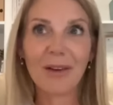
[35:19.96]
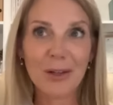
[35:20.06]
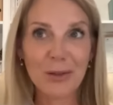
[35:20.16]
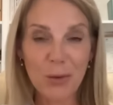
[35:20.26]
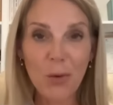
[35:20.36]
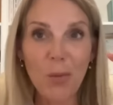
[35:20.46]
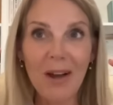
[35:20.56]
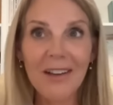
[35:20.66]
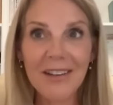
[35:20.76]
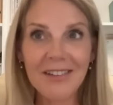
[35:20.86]
a
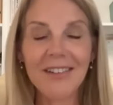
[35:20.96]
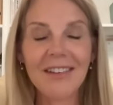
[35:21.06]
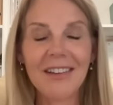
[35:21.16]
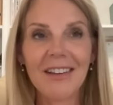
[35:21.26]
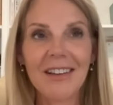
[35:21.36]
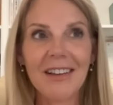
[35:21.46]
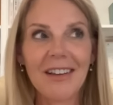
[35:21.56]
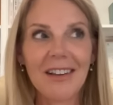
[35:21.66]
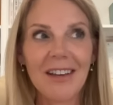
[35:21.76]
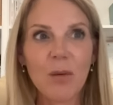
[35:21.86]
doorway,
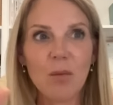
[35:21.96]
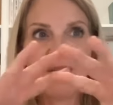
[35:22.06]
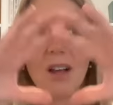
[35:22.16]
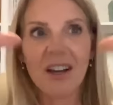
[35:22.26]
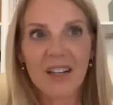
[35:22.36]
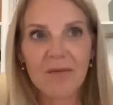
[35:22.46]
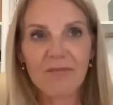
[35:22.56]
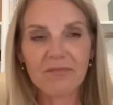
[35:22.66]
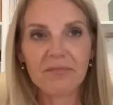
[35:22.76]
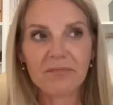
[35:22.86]
it was like a
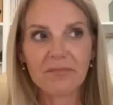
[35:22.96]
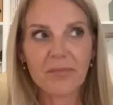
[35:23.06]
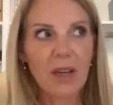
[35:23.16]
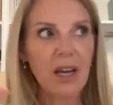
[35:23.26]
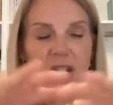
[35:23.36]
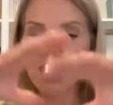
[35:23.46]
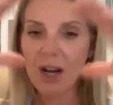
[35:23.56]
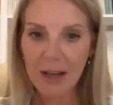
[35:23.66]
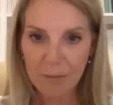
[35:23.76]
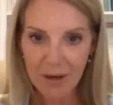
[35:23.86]

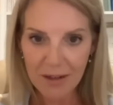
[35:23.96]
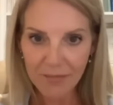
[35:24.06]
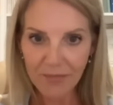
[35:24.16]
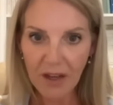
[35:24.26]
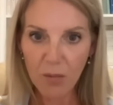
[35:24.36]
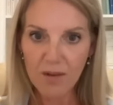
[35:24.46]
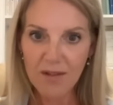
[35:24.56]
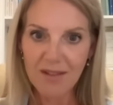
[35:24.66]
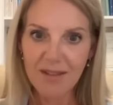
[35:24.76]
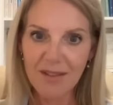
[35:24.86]
chamber that
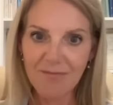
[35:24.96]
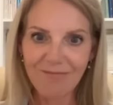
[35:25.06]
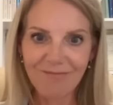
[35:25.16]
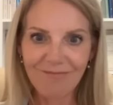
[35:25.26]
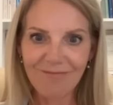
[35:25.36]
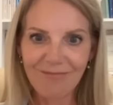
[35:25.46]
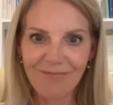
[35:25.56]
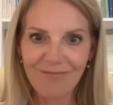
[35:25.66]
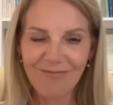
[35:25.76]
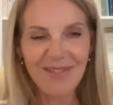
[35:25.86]
was
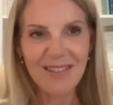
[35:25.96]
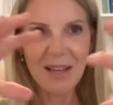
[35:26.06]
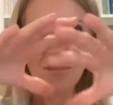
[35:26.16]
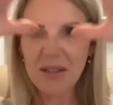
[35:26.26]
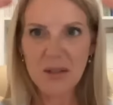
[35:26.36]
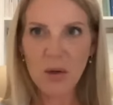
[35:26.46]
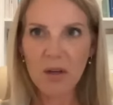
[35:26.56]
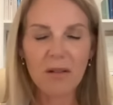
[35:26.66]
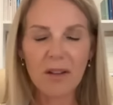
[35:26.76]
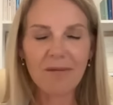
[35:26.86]

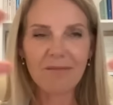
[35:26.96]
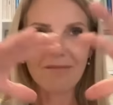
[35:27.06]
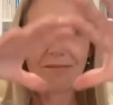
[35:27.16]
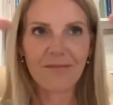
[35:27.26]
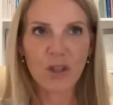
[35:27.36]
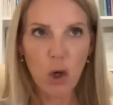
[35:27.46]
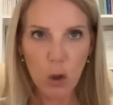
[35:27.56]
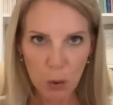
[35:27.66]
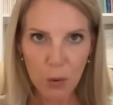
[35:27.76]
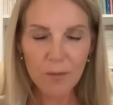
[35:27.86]
semicircular, like
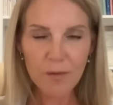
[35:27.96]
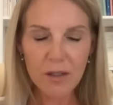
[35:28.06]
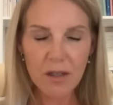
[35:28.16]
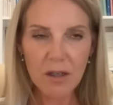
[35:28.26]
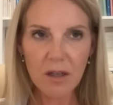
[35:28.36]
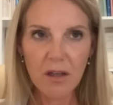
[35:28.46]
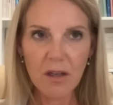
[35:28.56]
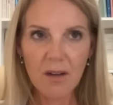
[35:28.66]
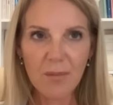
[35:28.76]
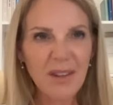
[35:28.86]
curved,
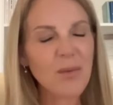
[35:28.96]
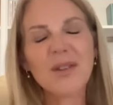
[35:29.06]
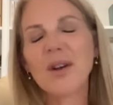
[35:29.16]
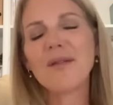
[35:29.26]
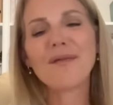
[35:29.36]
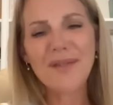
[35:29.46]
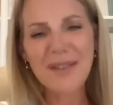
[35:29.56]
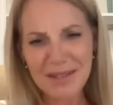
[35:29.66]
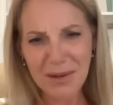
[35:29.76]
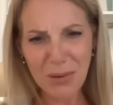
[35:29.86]
but there was no
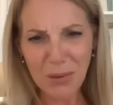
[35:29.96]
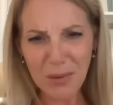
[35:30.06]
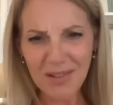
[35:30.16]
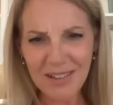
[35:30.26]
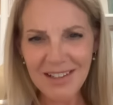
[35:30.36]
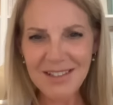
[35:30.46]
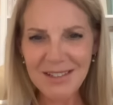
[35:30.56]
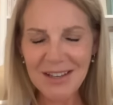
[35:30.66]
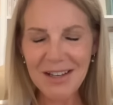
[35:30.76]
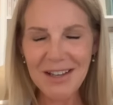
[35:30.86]
physical.
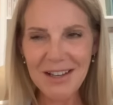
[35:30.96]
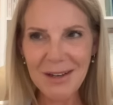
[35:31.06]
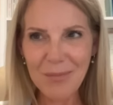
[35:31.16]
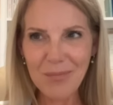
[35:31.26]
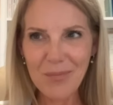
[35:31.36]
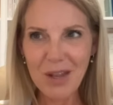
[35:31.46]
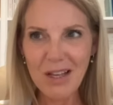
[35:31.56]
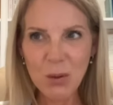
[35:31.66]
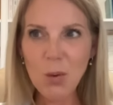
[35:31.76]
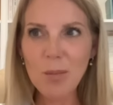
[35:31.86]
It's
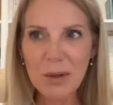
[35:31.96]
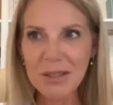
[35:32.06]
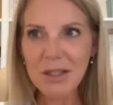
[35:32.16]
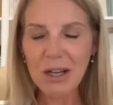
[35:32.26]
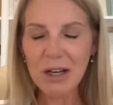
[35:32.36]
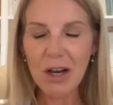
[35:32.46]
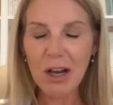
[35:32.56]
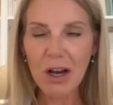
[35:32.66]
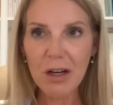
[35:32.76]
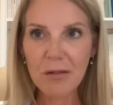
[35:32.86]
almost like
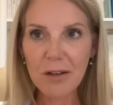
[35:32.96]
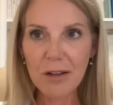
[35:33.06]
I